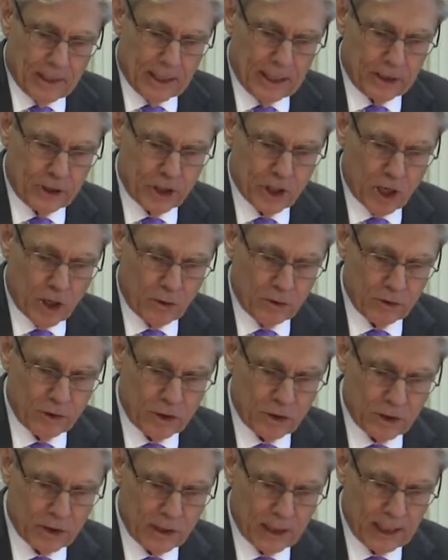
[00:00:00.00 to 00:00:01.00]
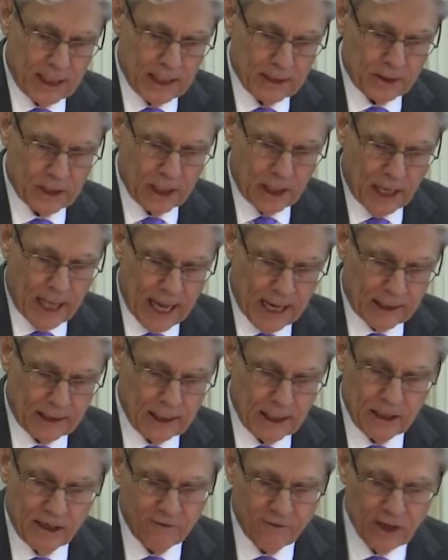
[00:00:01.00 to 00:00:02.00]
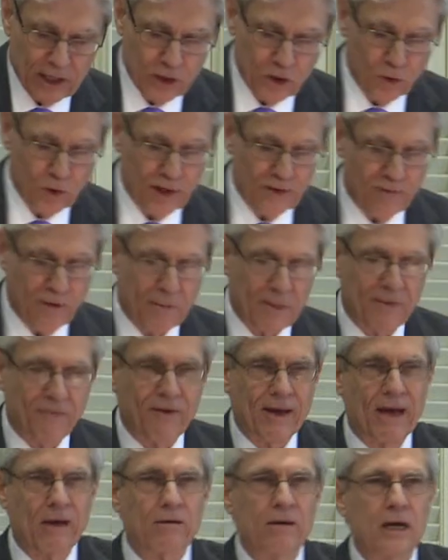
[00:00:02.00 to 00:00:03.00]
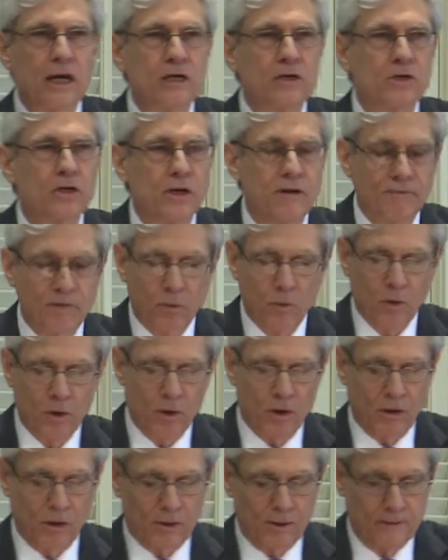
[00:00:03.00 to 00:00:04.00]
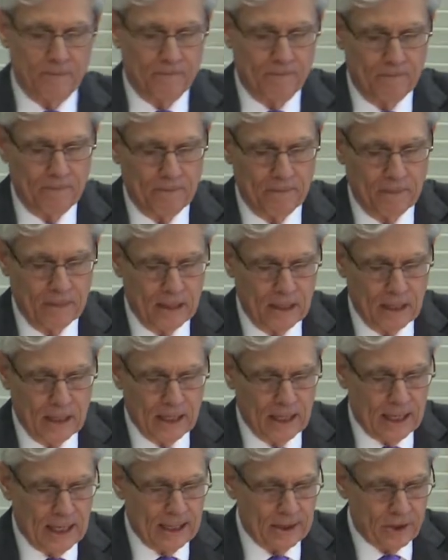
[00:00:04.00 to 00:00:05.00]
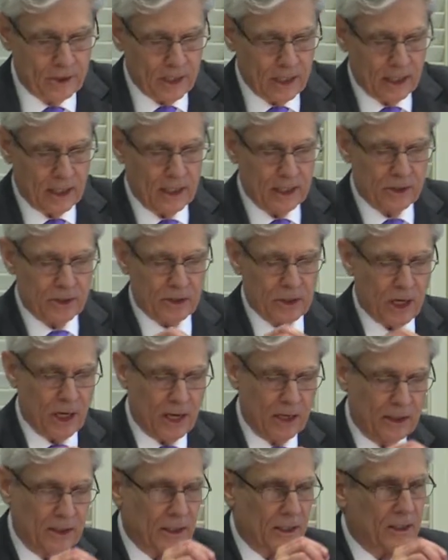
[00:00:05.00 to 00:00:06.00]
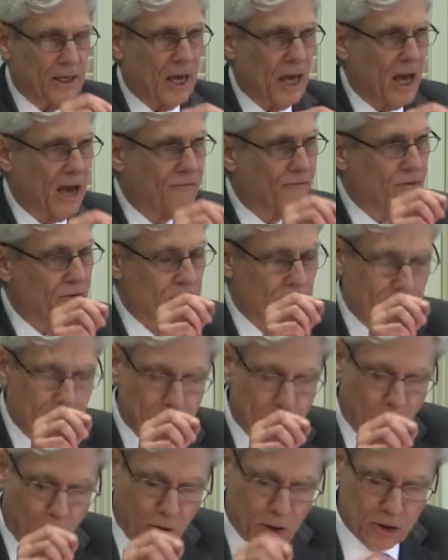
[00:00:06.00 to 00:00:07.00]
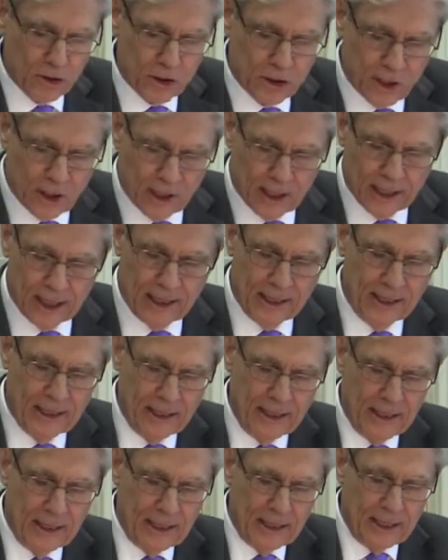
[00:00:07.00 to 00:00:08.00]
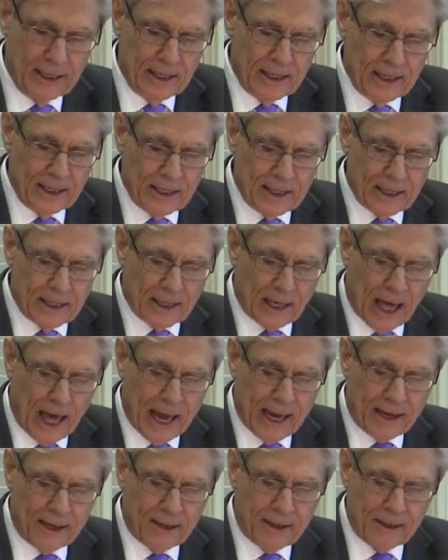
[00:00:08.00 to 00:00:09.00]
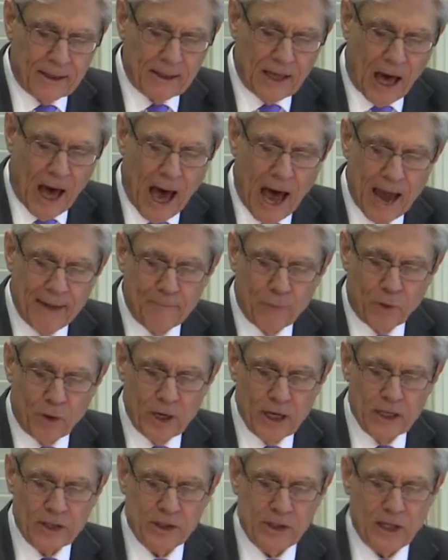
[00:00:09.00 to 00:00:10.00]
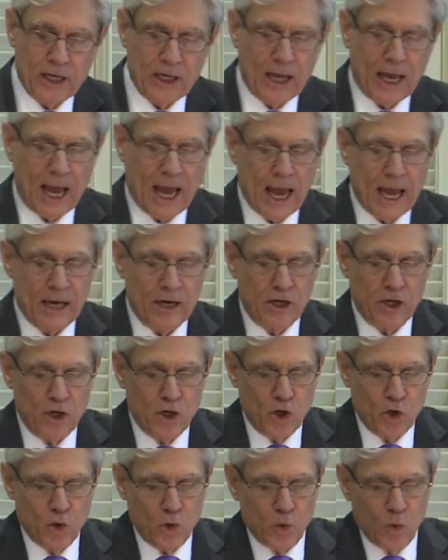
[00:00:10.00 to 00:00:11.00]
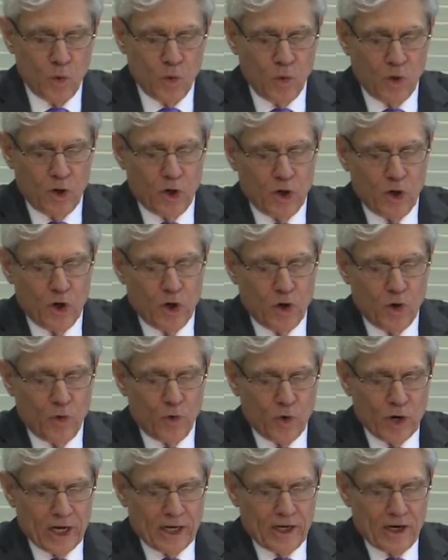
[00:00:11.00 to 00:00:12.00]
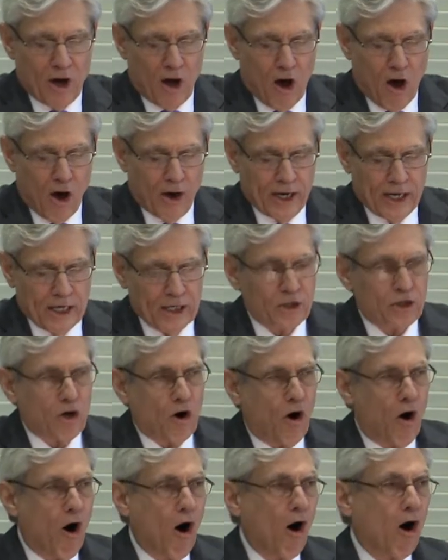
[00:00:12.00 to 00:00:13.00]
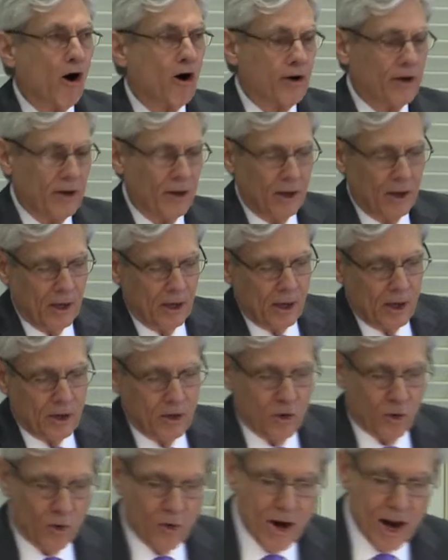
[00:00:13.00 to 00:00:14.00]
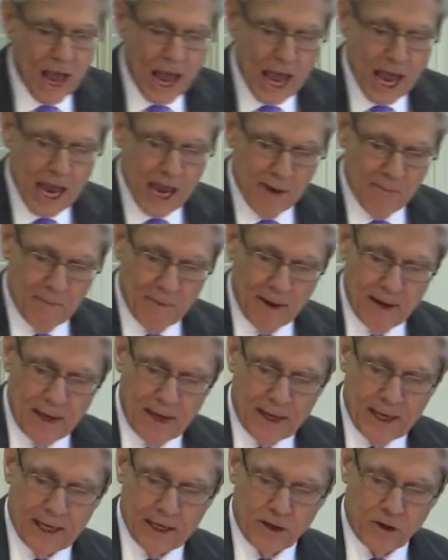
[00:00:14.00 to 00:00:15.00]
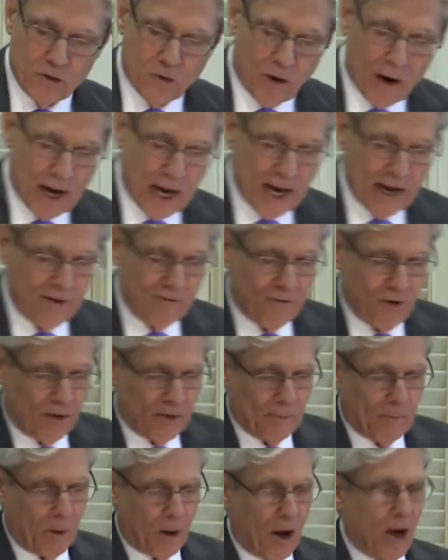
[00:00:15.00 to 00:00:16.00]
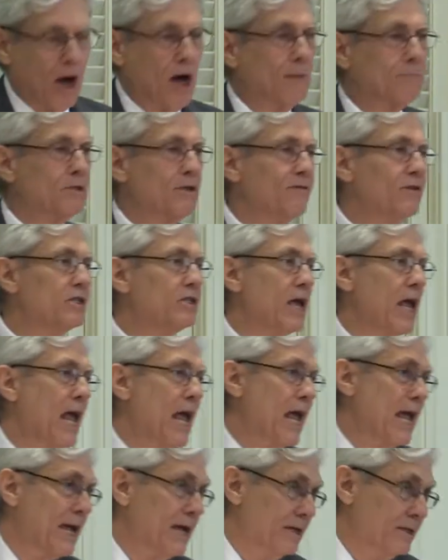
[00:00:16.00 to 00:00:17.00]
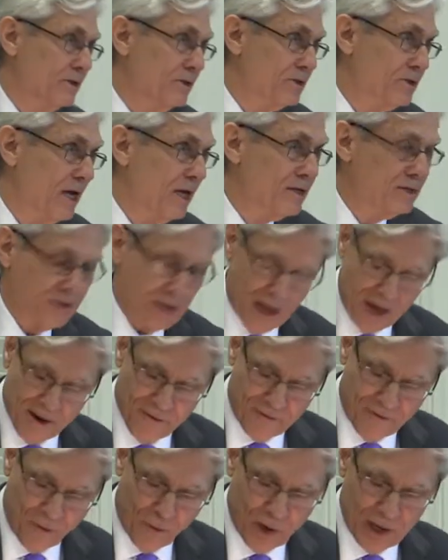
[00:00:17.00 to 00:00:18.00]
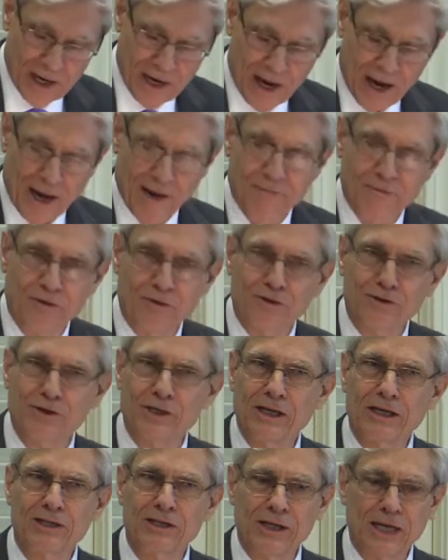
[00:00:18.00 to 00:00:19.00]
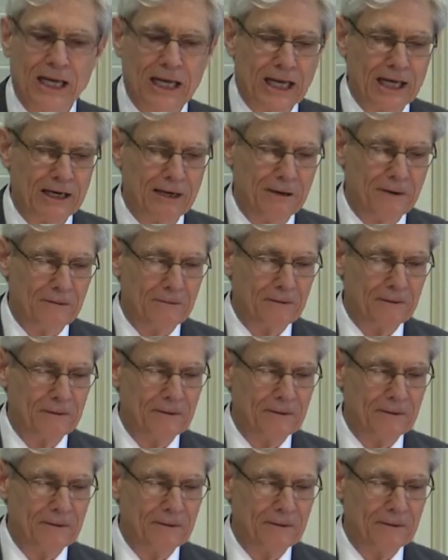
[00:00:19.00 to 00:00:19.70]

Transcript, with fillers: He chose His elect individually from the foundation of the world. He sent His Son to die for them personally. Like the high priest, He had you written on His heart, your name engraved on the palms of His hands, Isaiah 49, verse 16.